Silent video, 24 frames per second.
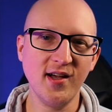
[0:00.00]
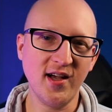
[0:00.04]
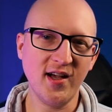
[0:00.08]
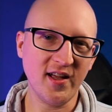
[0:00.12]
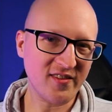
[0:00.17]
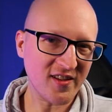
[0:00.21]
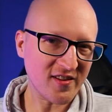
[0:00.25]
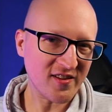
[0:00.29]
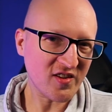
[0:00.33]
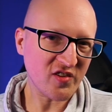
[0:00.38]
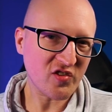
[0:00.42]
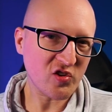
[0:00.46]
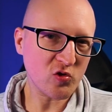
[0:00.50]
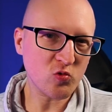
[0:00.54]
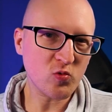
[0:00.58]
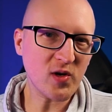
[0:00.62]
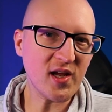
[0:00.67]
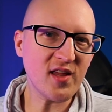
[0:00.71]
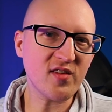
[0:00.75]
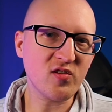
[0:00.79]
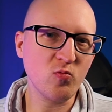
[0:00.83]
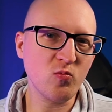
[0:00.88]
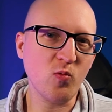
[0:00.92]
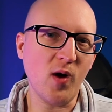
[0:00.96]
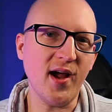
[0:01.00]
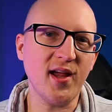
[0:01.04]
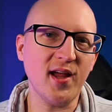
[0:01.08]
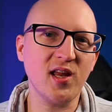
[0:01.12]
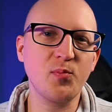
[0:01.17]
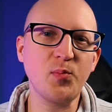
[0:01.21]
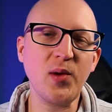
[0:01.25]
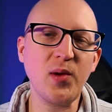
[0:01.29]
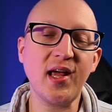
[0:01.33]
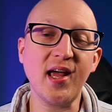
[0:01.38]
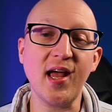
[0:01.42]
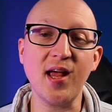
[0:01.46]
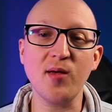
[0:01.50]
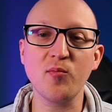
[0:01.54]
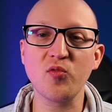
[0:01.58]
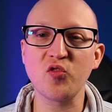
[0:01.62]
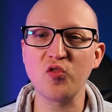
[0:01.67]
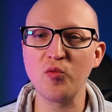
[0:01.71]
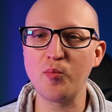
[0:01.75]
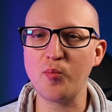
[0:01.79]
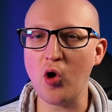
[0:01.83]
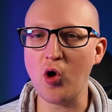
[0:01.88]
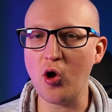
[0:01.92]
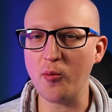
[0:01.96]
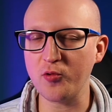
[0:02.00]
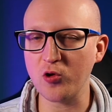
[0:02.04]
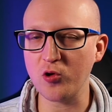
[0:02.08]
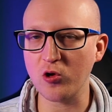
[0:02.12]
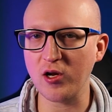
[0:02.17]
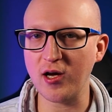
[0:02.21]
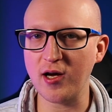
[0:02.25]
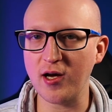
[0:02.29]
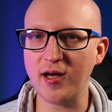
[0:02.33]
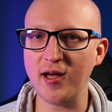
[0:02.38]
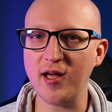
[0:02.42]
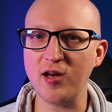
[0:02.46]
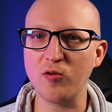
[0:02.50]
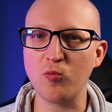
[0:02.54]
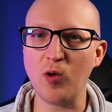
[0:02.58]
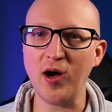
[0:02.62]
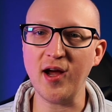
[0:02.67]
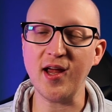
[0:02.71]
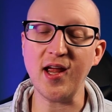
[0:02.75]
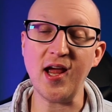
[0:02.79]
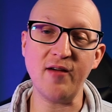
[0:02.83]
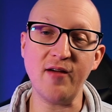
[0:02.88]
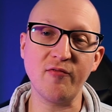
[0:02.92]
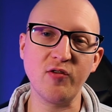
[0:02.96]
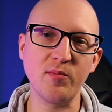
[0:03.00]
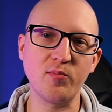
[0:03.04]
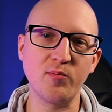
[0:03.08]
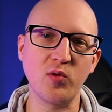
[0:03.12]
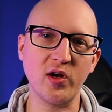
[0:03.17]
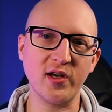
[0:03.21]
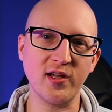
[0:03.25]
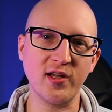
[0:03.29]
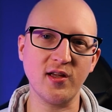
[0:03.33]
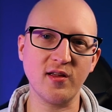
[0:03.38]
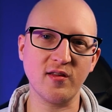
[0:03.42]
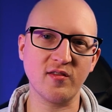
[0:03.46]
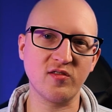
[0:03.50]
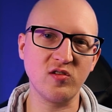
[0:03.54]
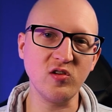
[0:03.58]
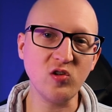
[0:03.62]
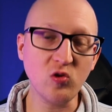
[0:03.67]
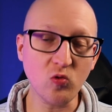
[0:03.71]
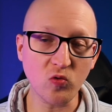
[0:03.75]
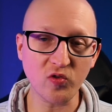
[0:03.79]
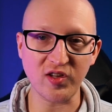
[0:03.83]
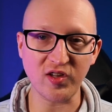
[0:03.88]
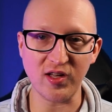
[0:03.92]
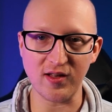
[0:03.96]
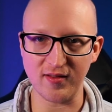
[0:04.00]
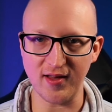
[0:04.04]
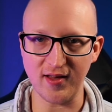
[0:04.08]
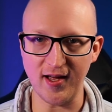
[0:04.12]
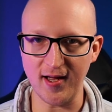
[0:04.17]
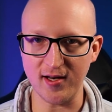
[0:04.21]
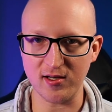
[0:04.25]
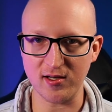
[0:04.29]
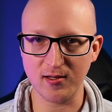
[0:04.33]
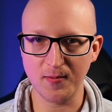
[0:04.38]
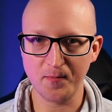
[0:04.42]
And this is the reason why it became so popular and why everybody is using that.